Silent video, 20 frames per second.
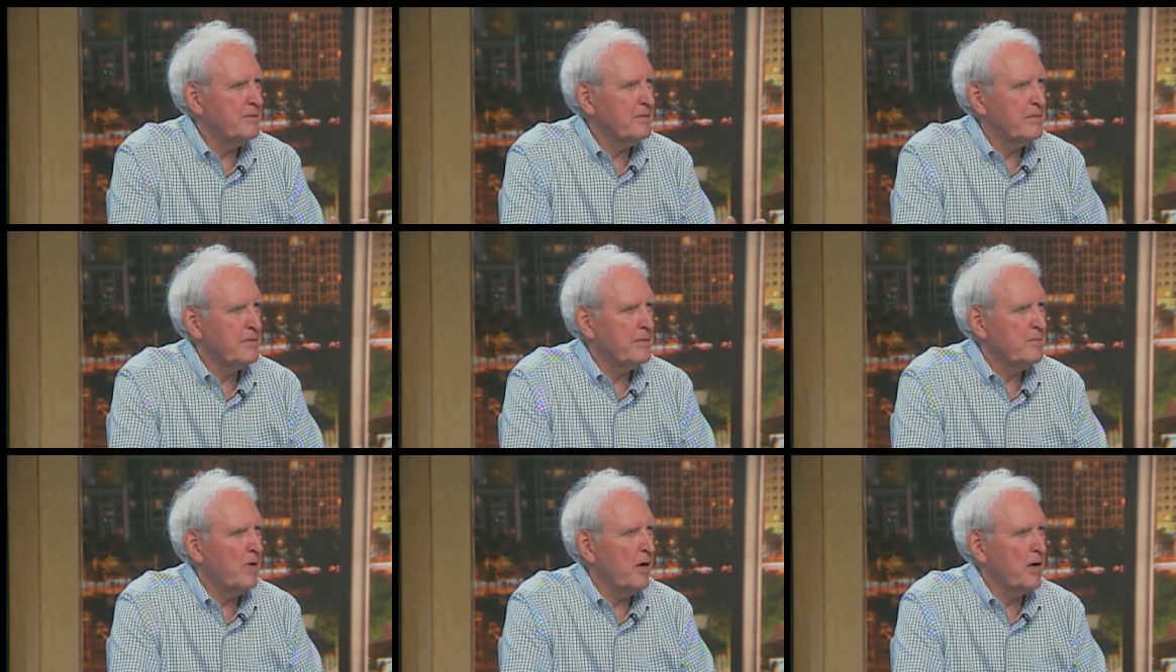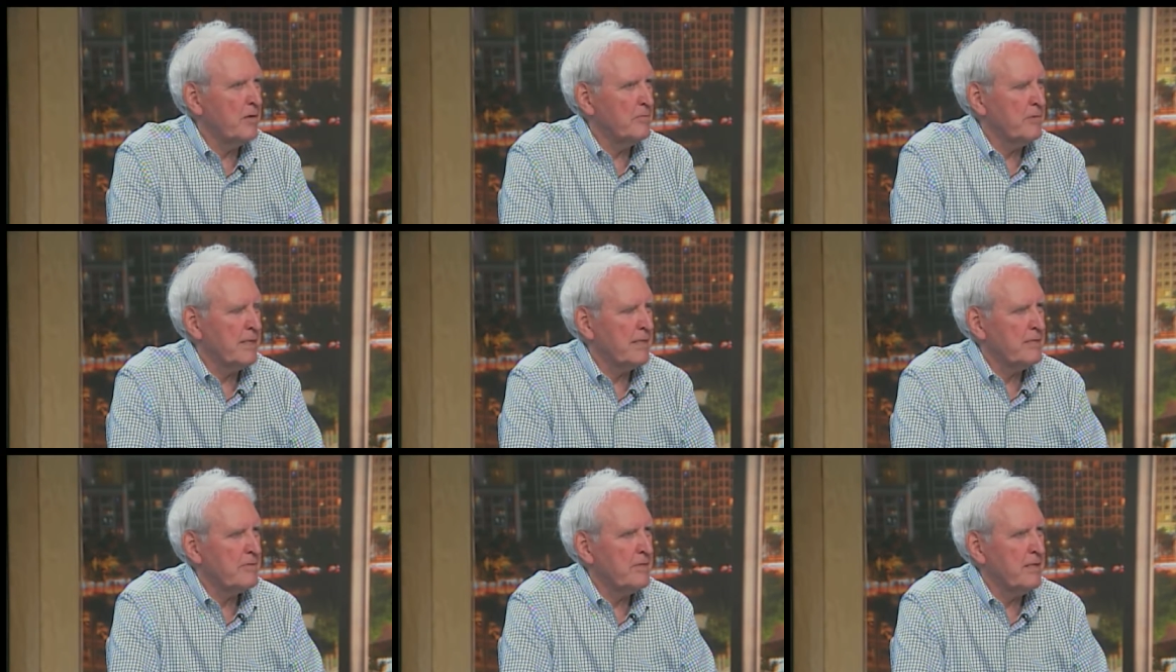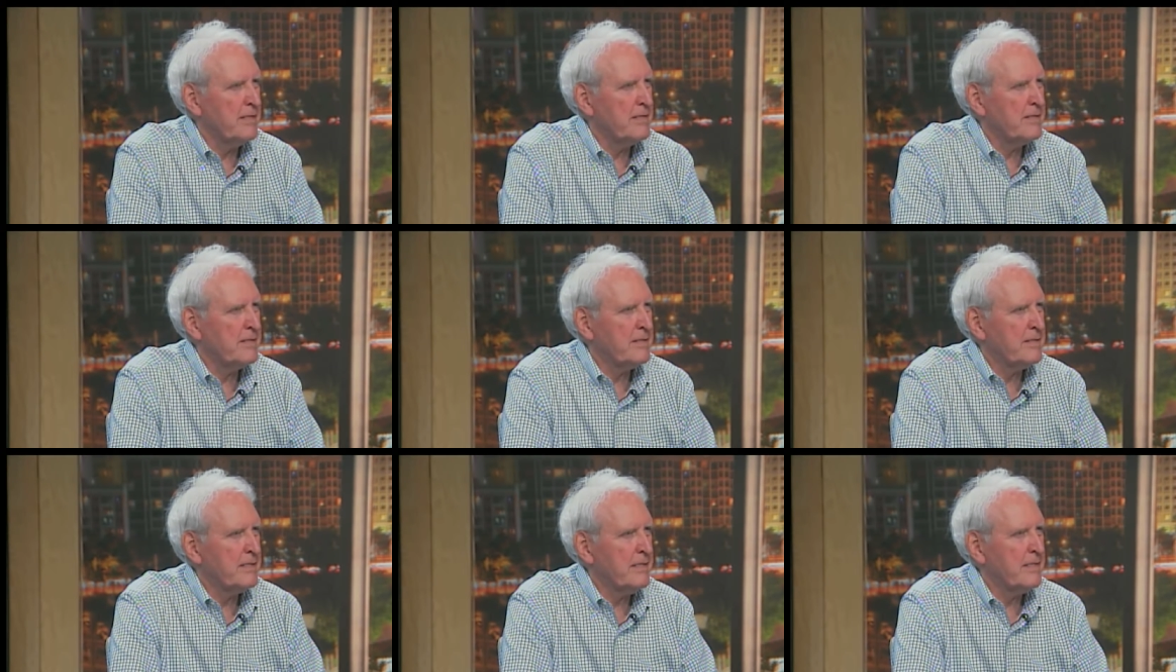small
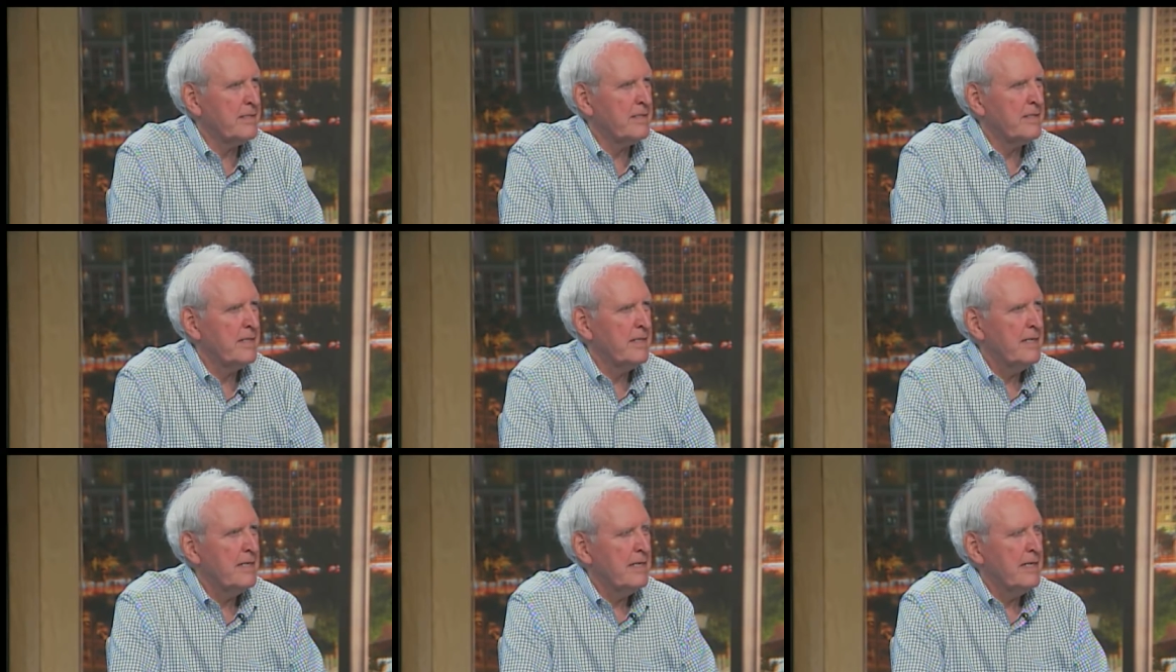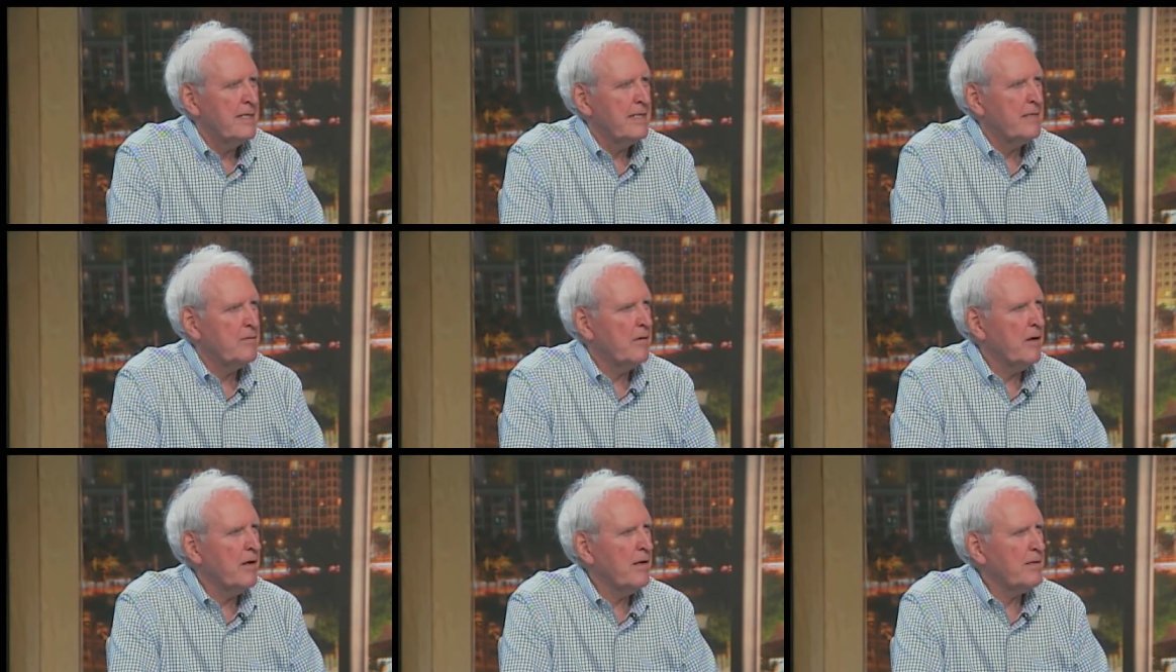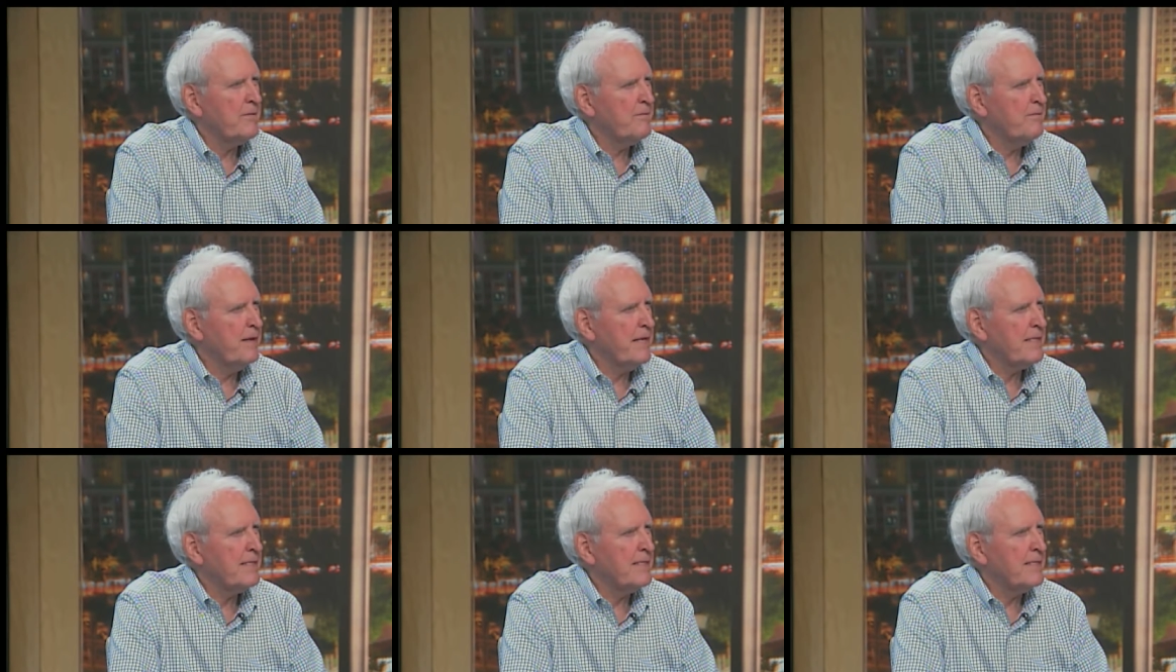restaurants as such, they were all
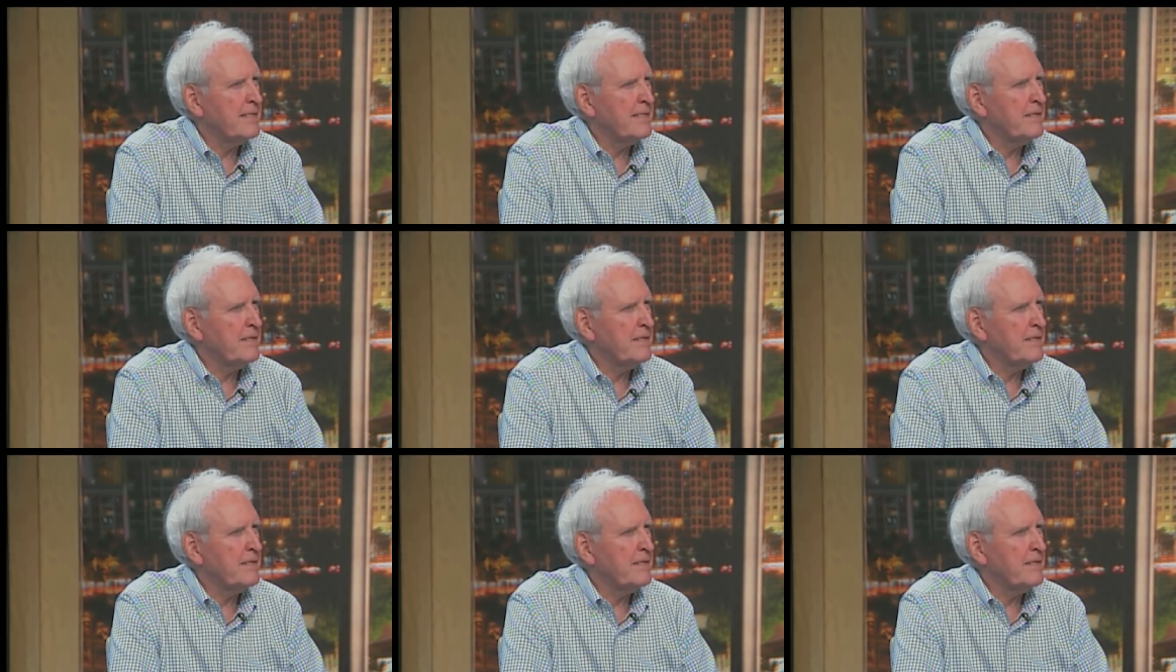affected.